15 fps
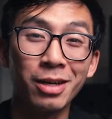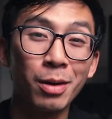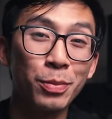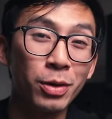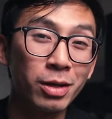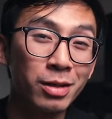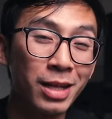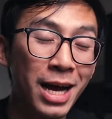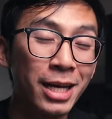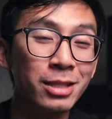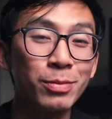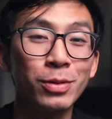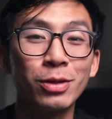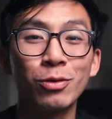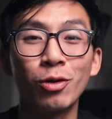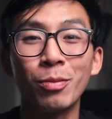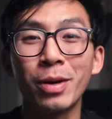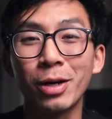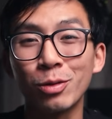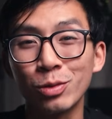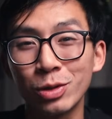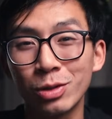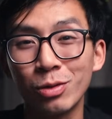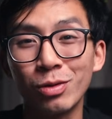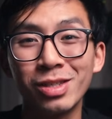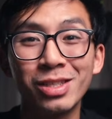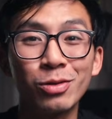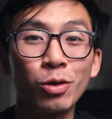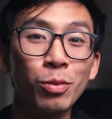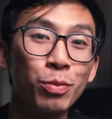an upperclassman or a medical
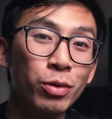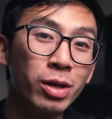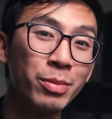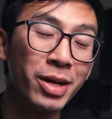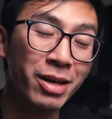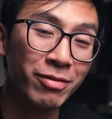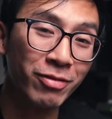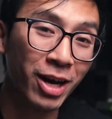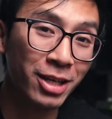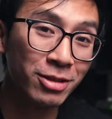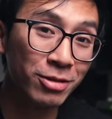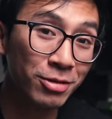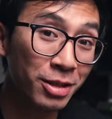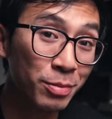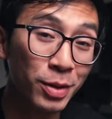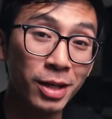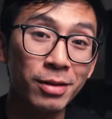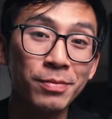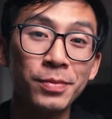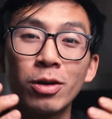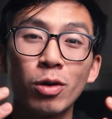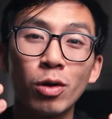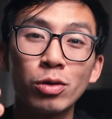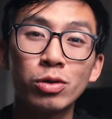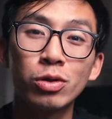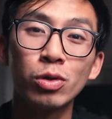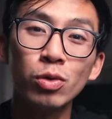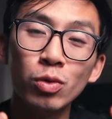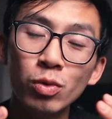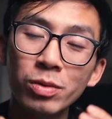student or a pre-med advisor like me. There are
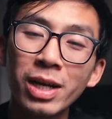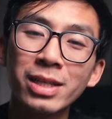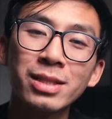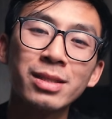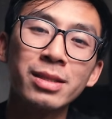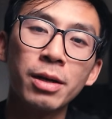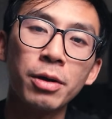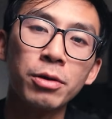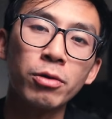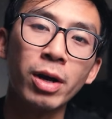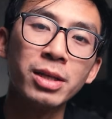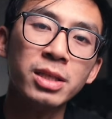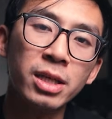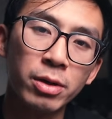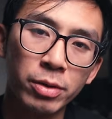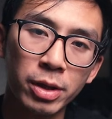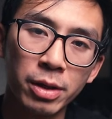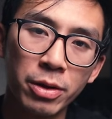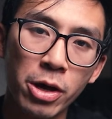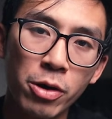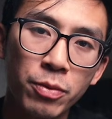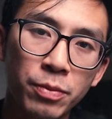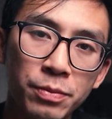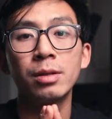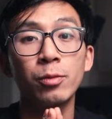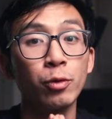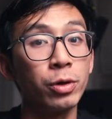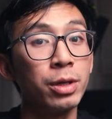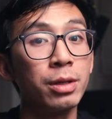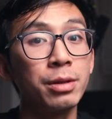two necessary criteria though.
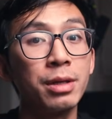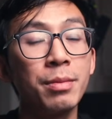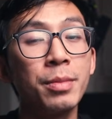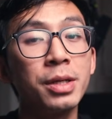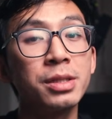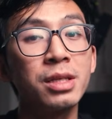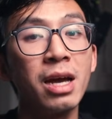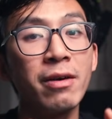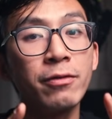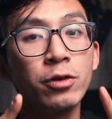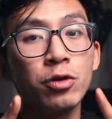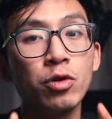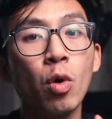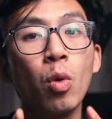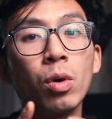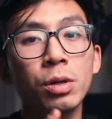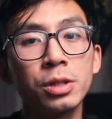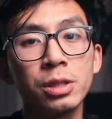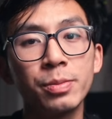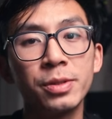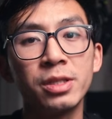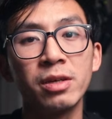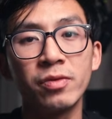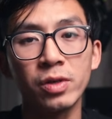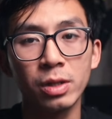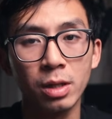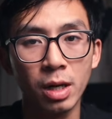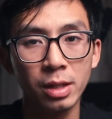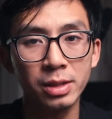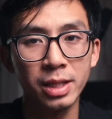Number one, they must have your specific
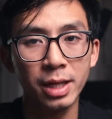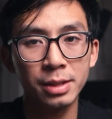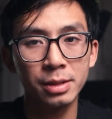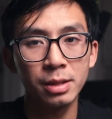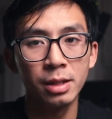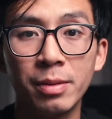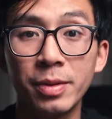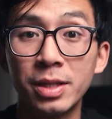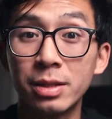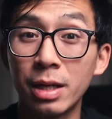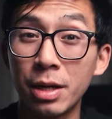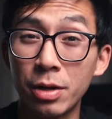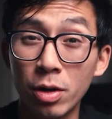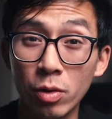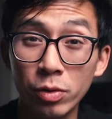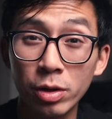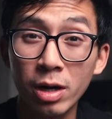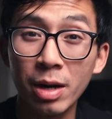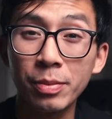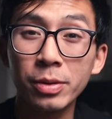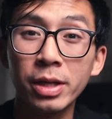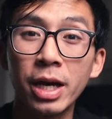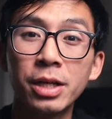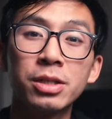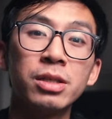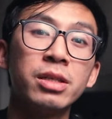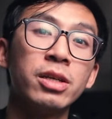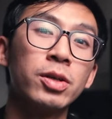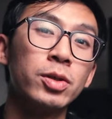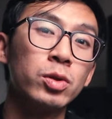context. That means they know your
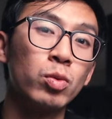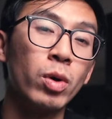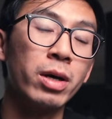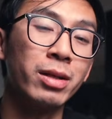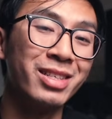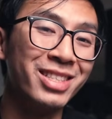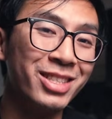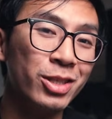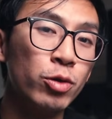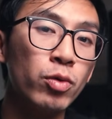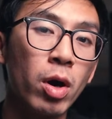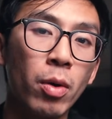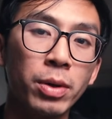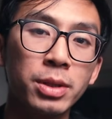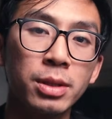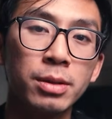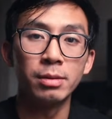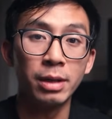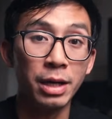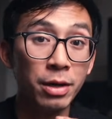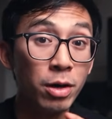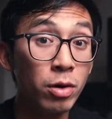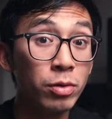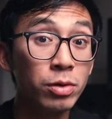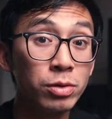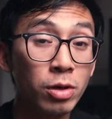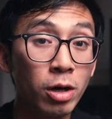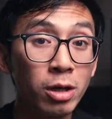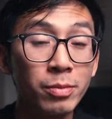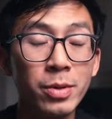application year as well as you know it. They know your
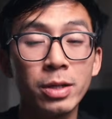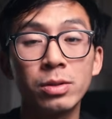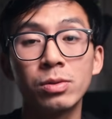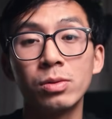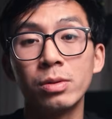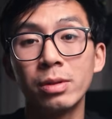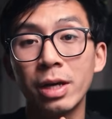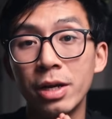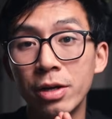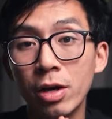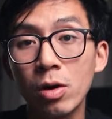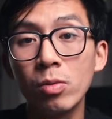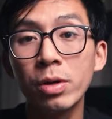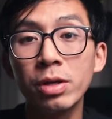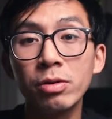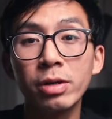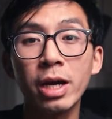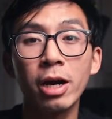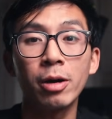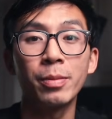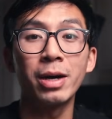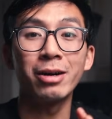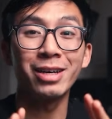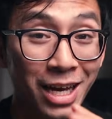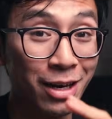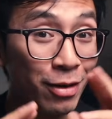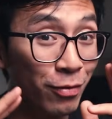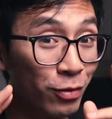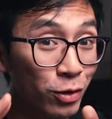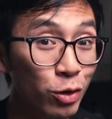target med school, they know what you care about. And
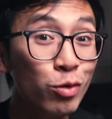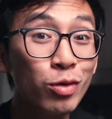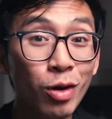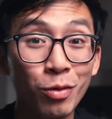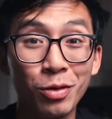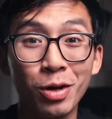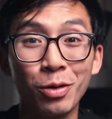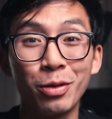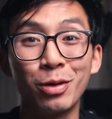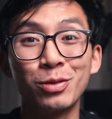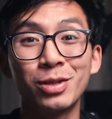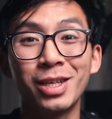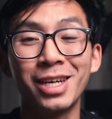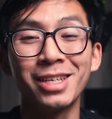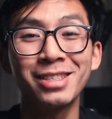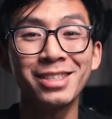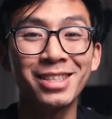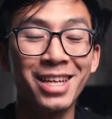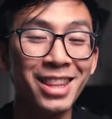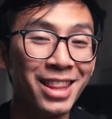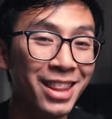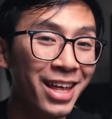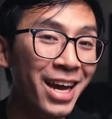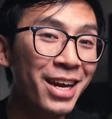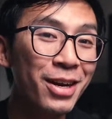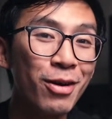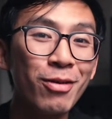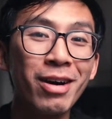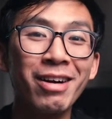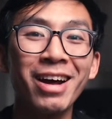if you don't know those things, then they
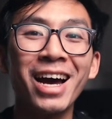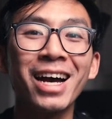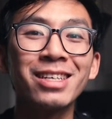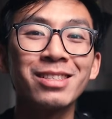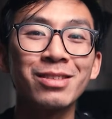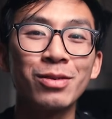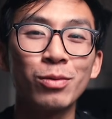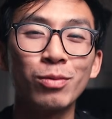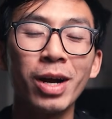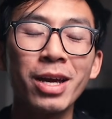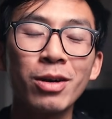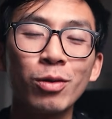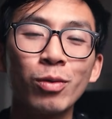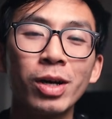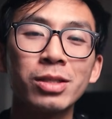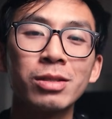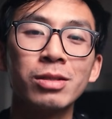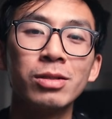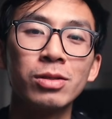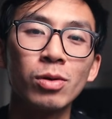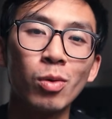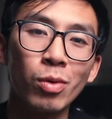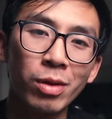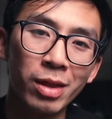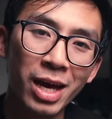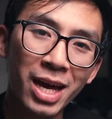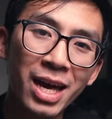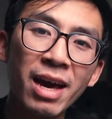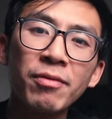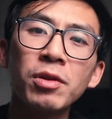know how to ask the right questions or
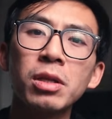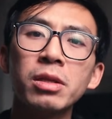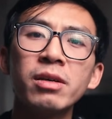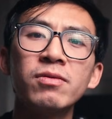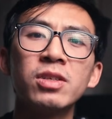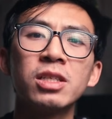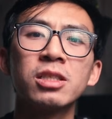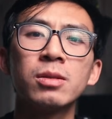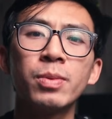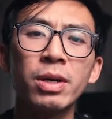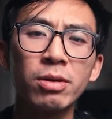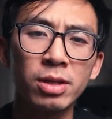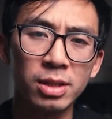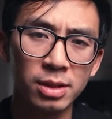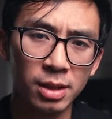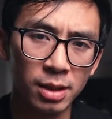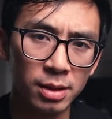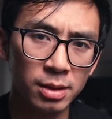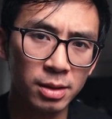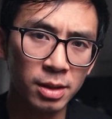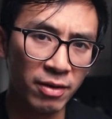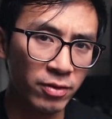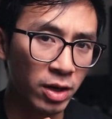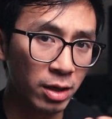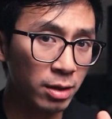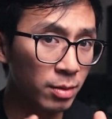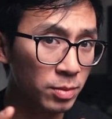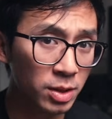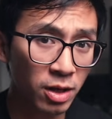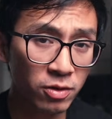they have the lived experiences, they've done it
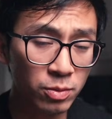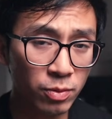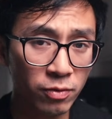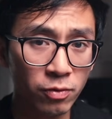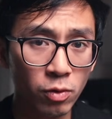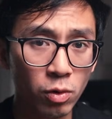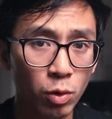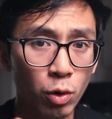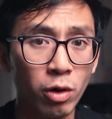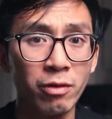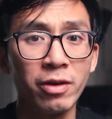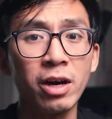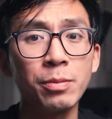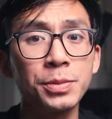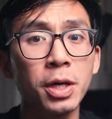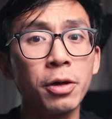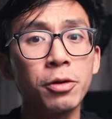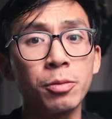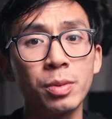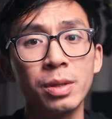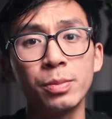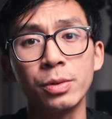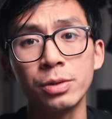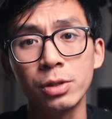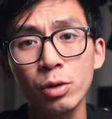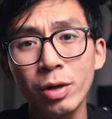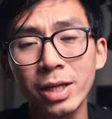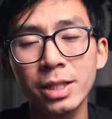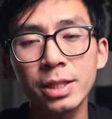themselves before or have helped other people do